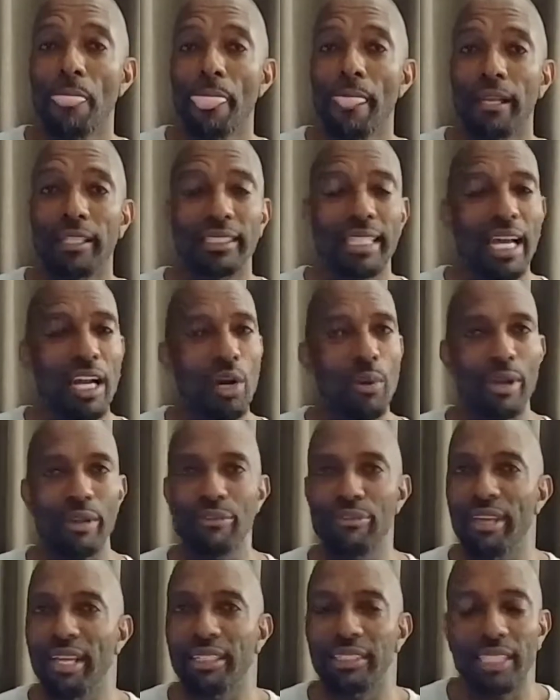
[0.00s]
Because that quick
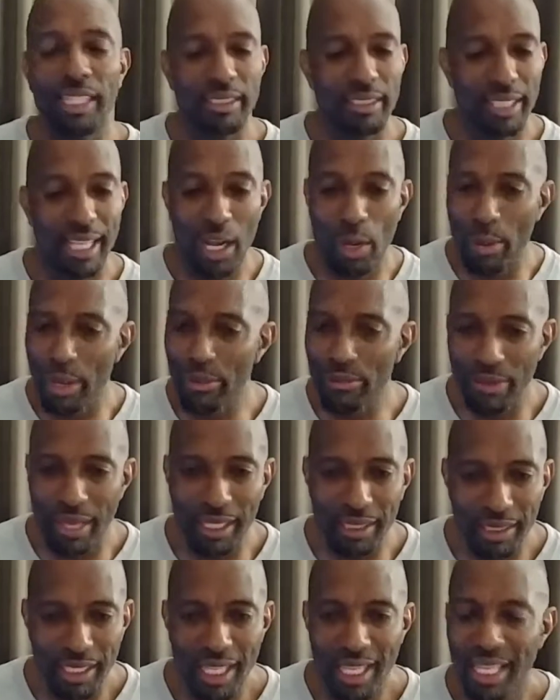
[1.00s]
fix, listen, that quick
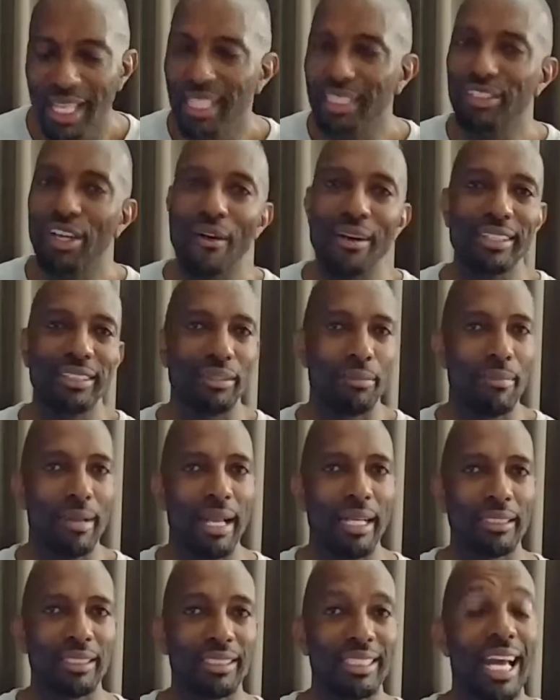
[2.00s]
fix is always a
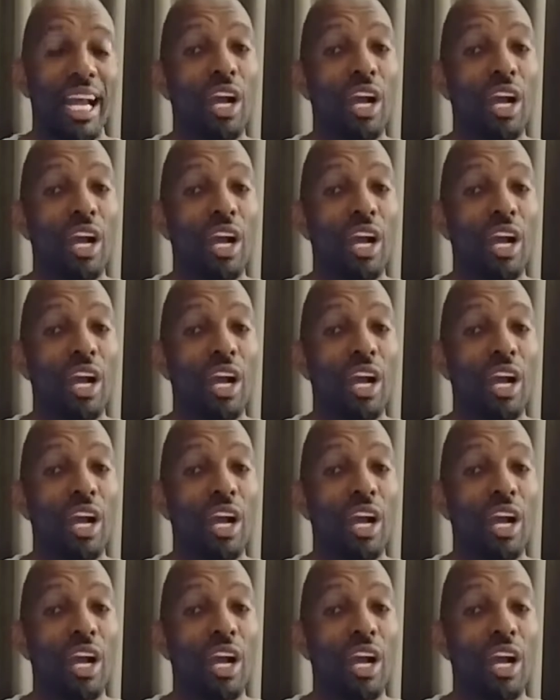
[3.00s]
mess.